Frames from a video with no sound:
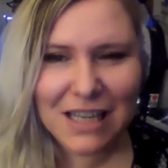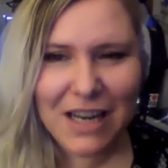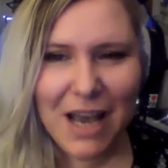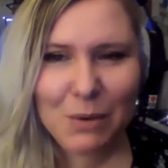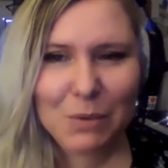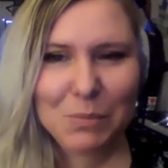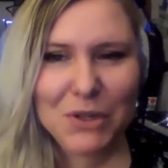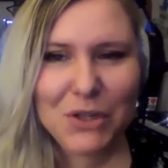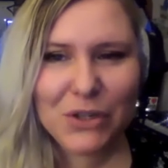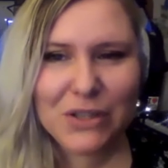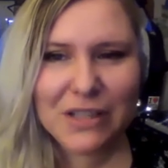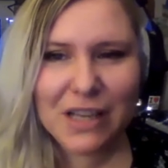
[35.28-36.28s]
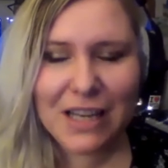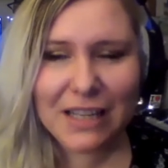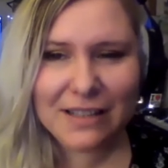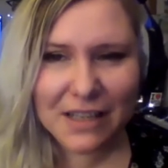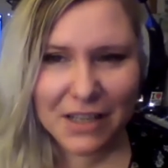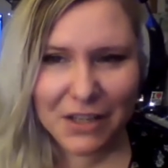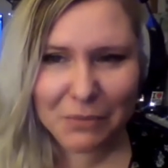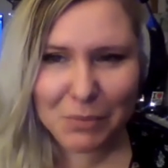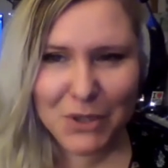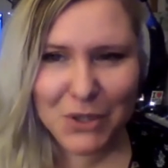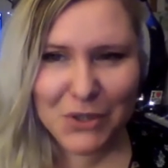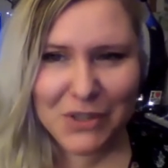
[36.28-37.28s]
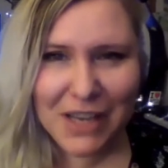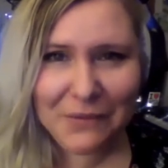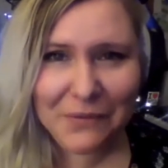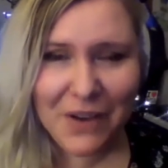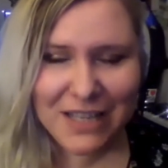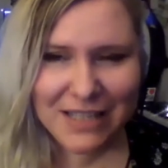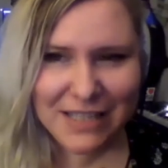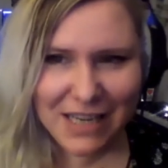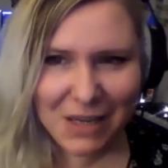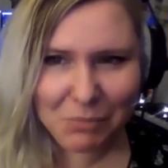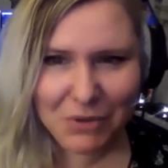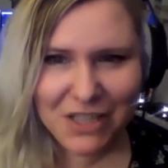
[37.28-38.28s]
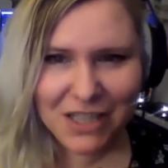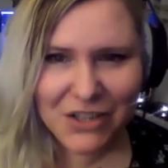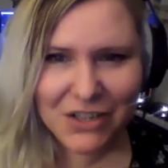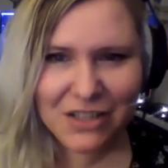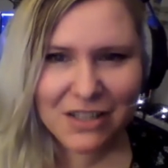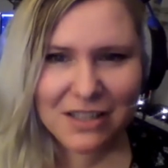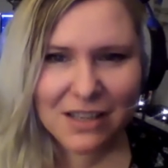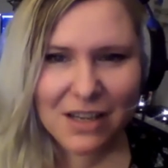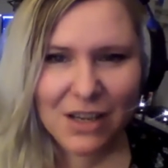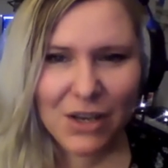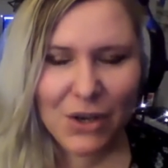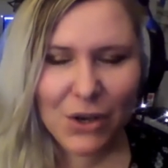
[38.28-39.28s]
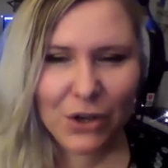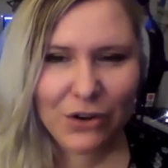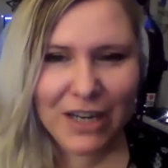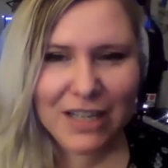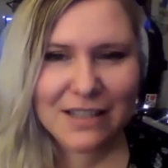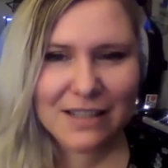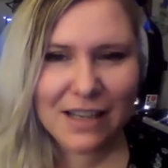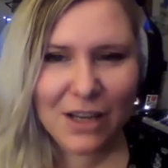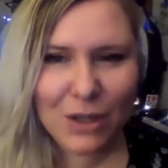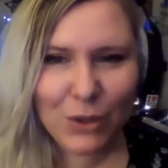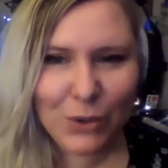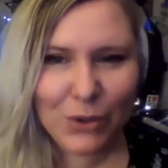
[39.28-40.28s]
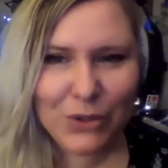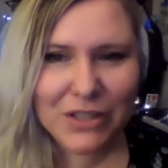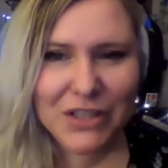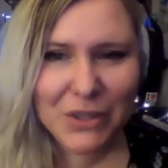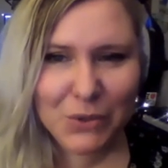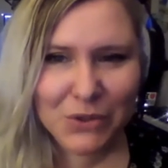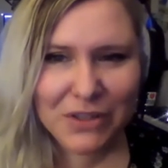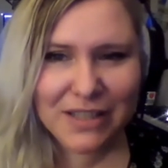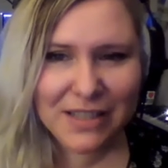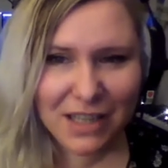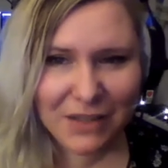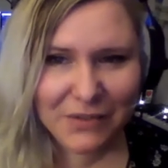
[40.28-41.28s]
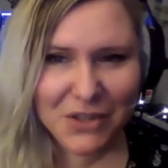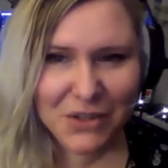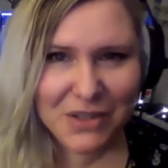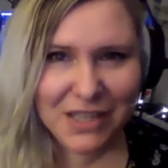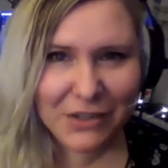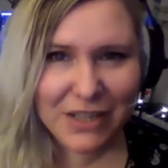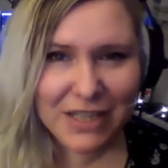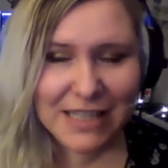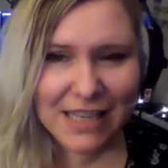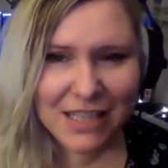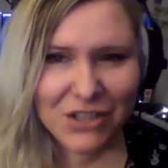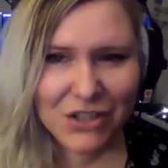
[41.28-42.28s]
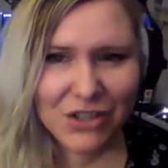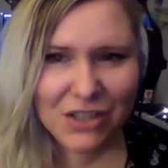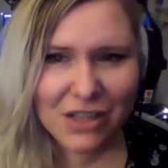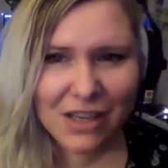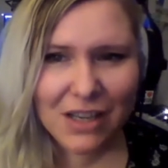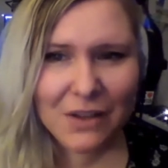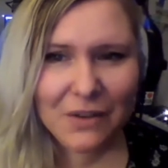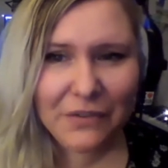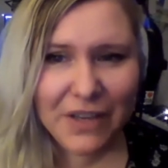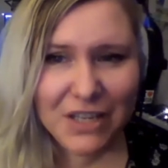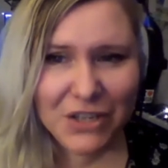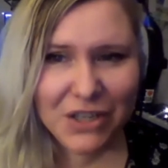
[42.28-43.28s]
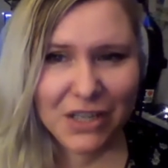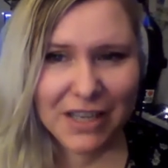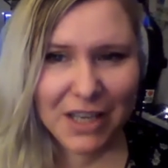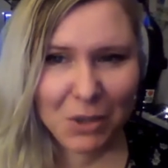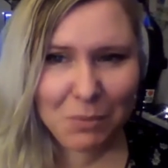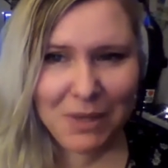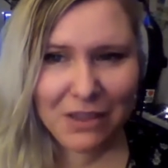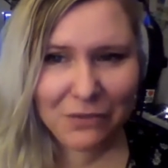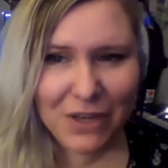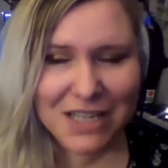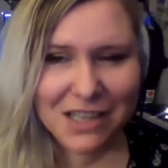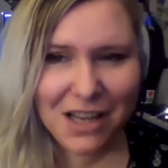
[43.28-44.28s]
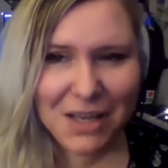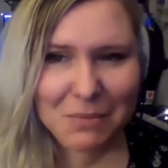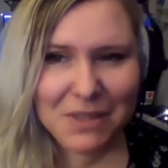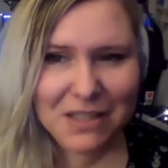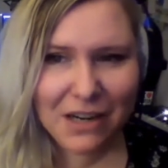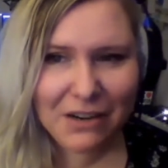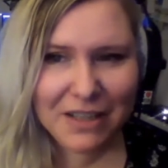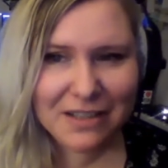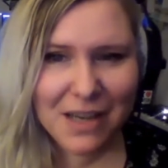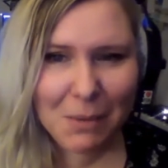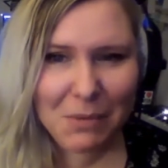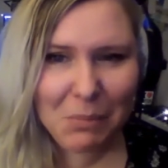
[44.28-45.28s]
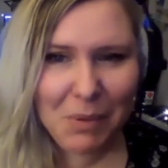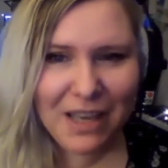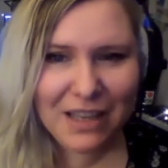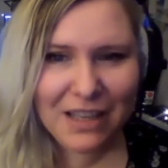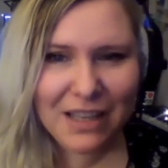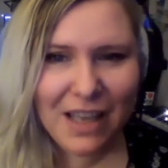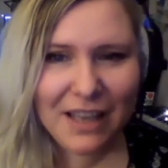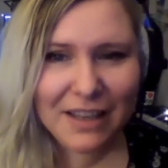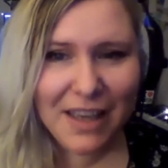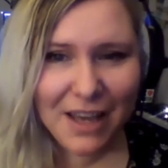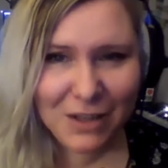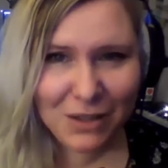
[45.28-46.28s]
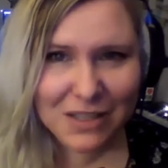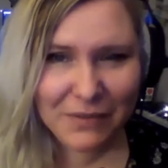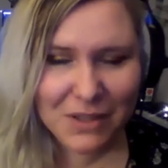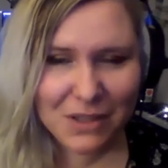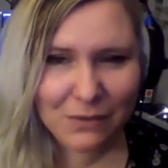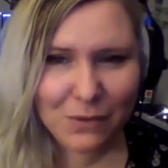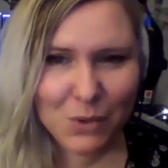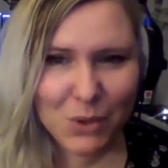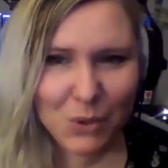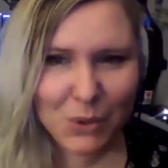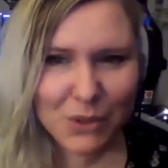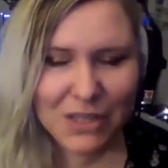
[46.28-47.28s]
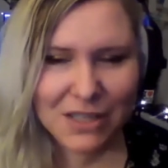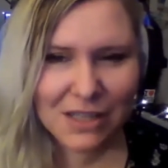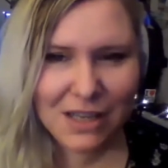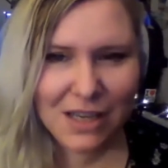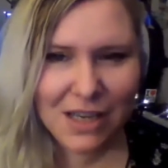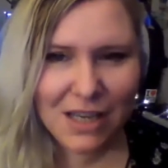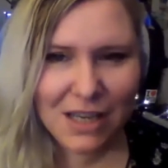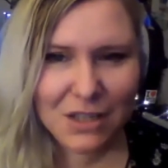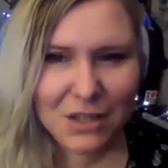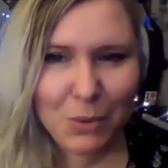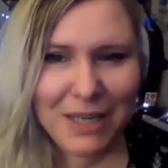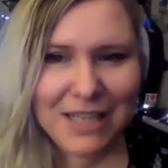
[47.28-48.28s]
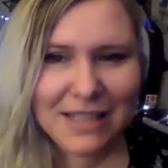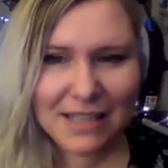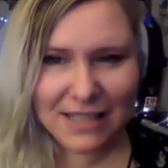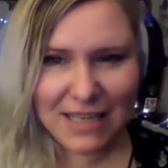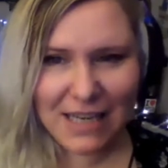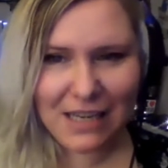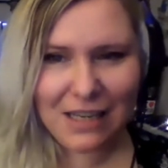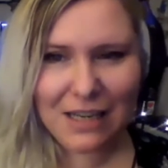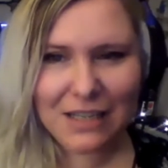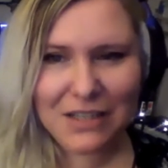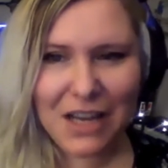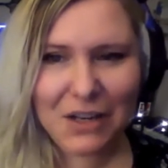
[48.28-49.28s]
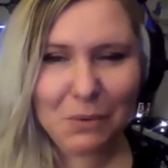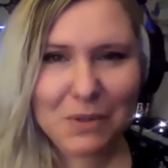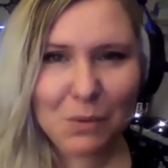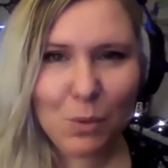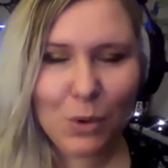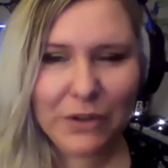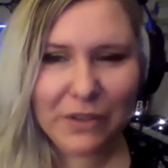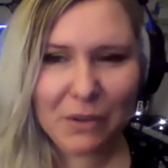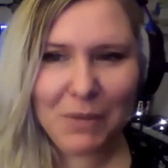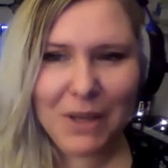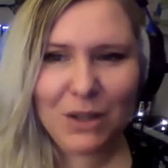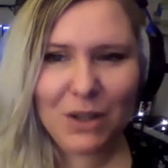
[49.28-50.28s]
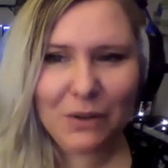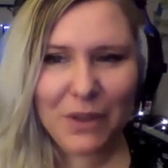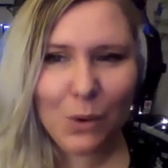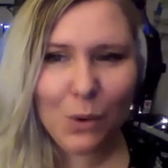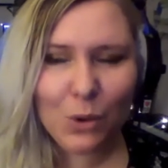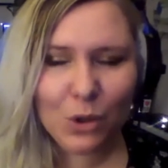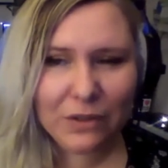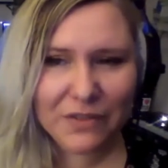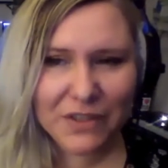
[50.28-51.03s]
Now a producer and executive producer at Feisty Dame Productions, her credits include children's television series Itch, feature Kill Me 3 Times starring Simon Pegg, and countless festival shorts. In 2016, Tania was awarded the Medal of the Order